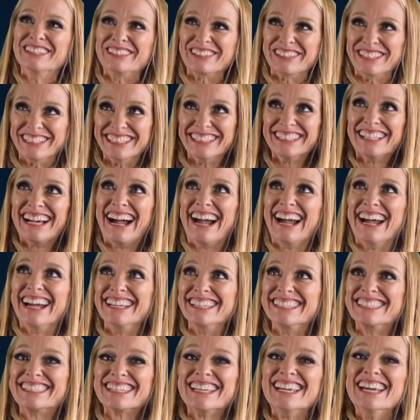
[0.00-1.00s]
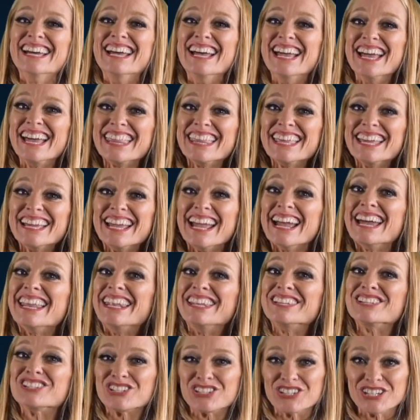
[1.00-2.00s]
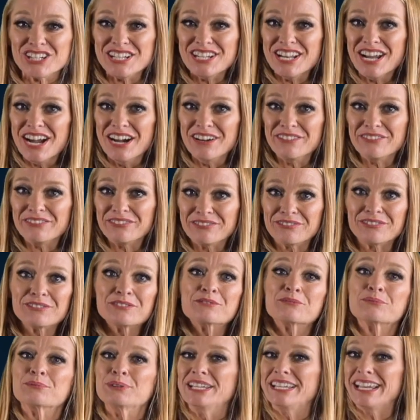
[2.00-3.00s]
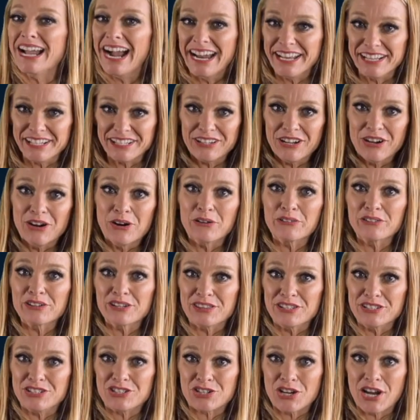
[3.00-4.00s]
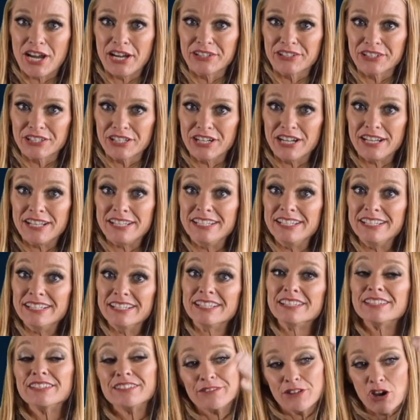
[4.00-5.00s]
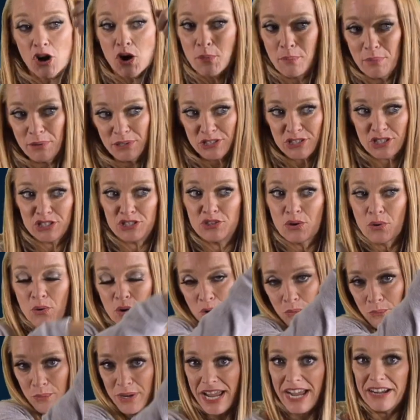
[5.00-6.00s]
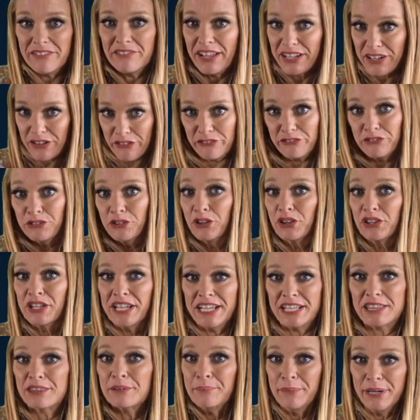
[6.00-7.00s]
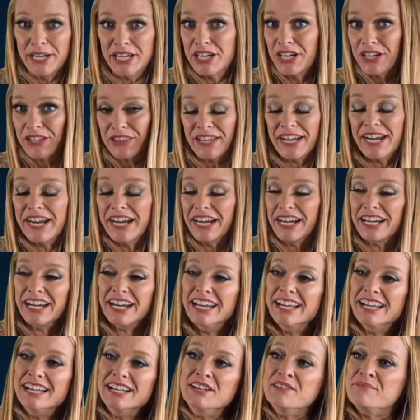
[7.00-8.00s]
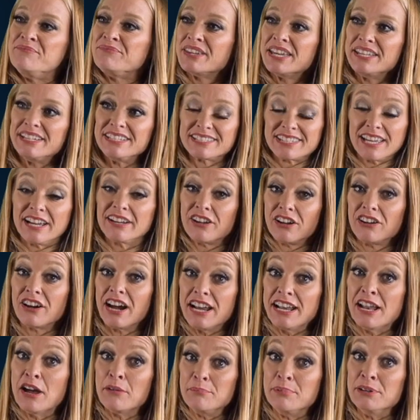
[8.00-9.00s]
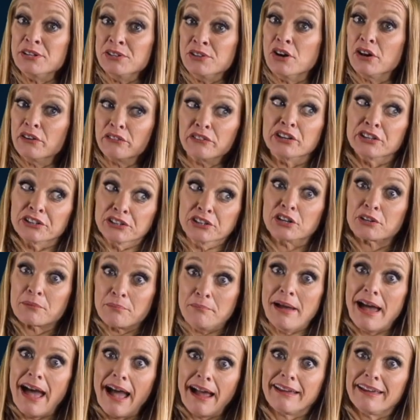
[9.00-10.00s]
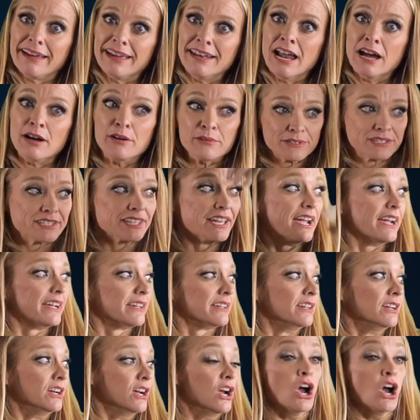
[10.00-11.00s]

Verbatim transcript: realize. And sure enough, we kind of go over to the trailer and he opens the door and we have like a full length mirror there. And he's like, all right, now bend over and look back. And I was like,